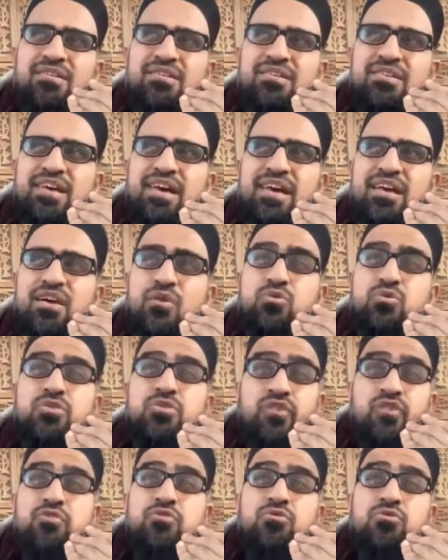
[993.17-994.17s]
Yeah, which
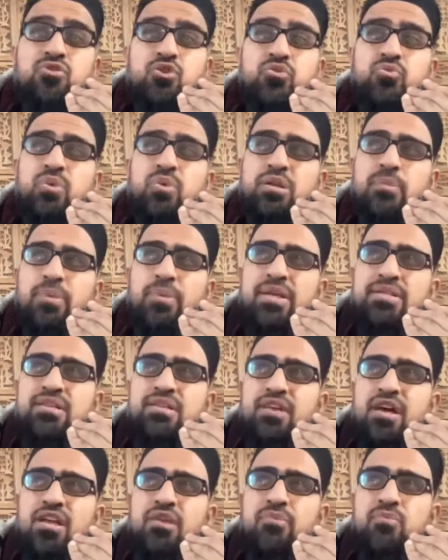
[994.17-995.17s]
is very unusual. When a place
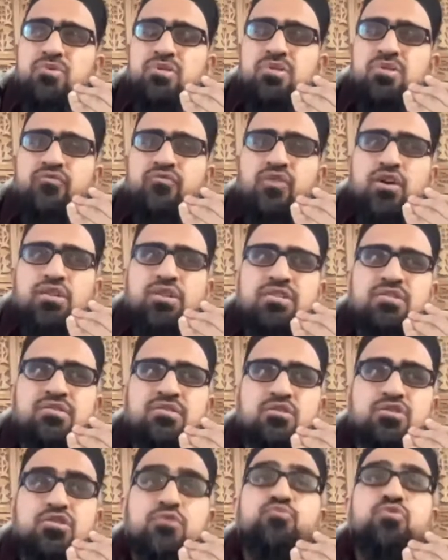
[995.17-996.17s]
like Dara Mustafa is
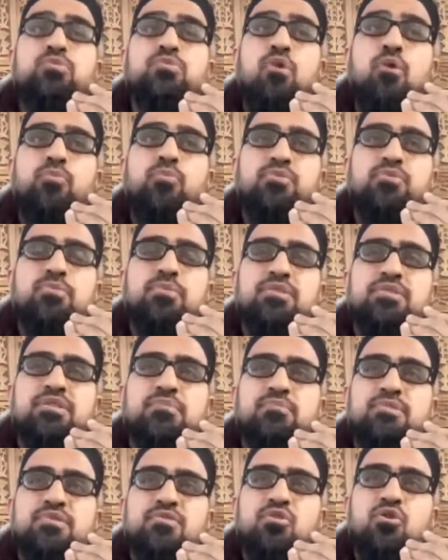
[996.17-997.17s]
supreme
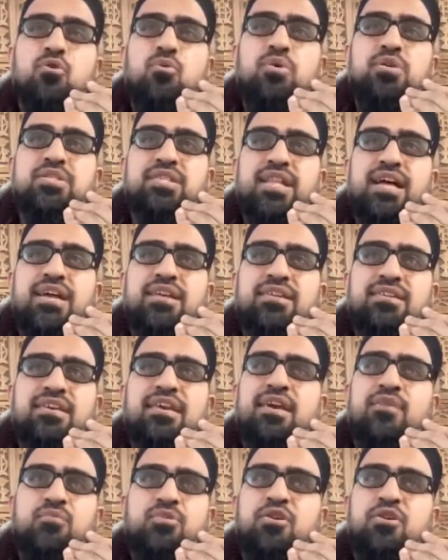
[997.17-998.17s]
optimism. You're always like,
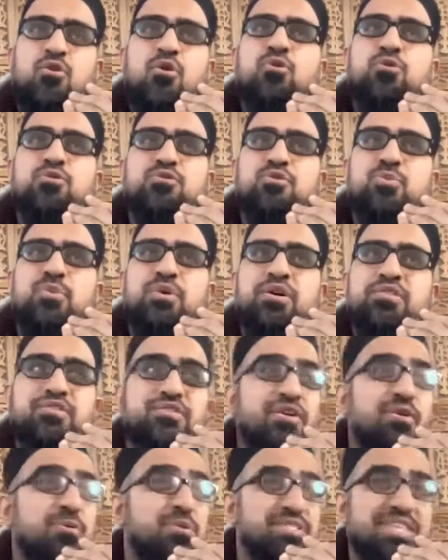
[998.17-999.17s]
yeah, we can conquer the world.
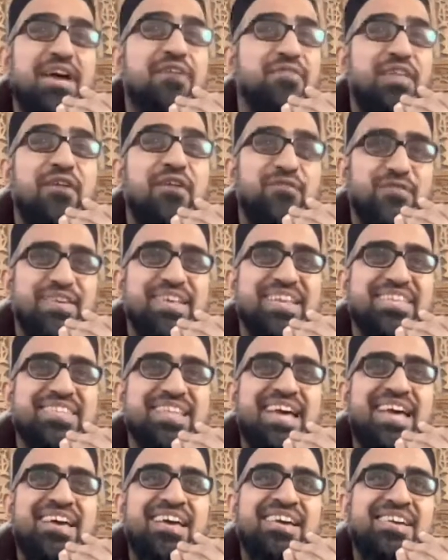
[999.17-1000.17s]
You always have that feeling
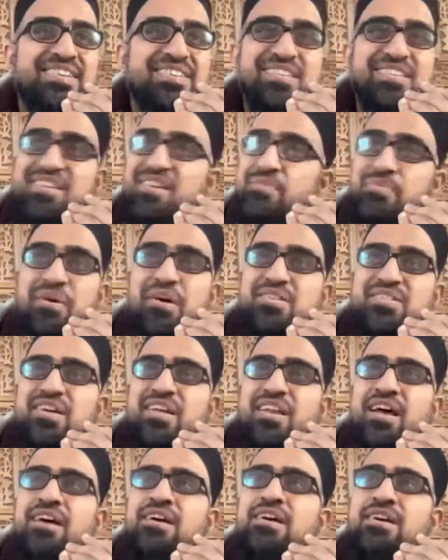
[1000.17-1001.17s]
there. You're thinking,
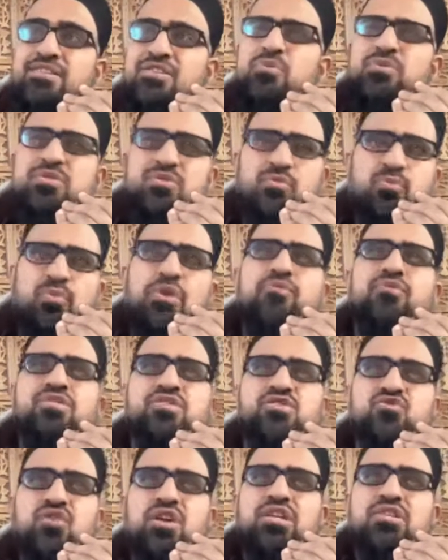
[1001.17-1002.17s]
mashallah. So it was a bit of a
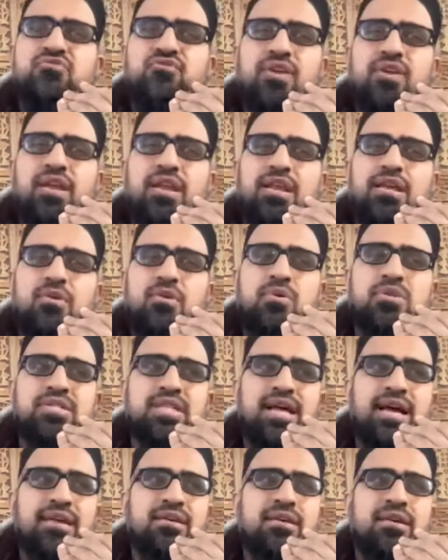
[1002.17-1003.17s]
strange feeling. It
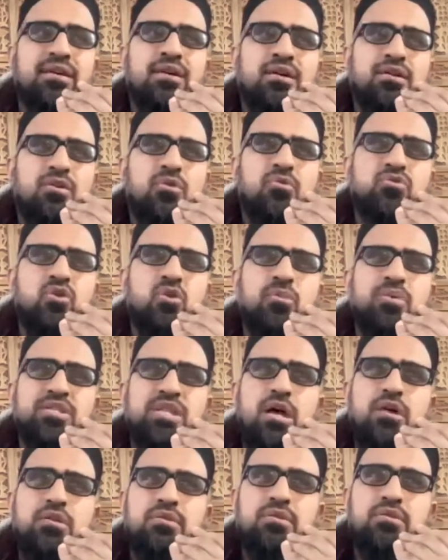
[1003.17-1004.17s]
was almost
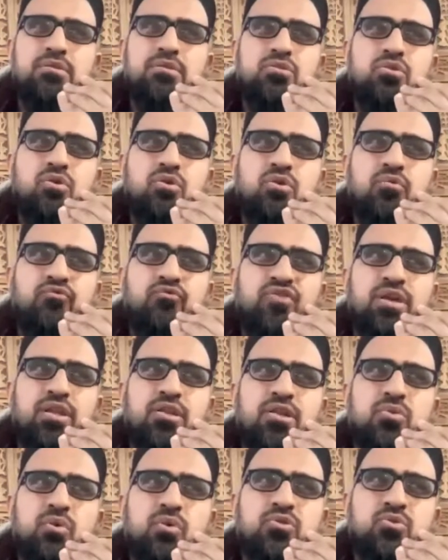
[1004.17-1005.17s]
the
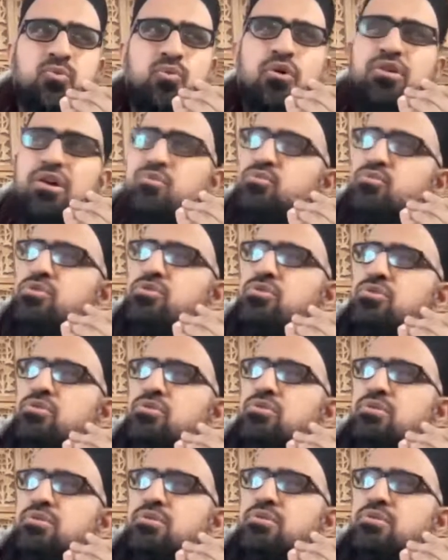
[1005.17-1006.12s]
feeling was, what can we do?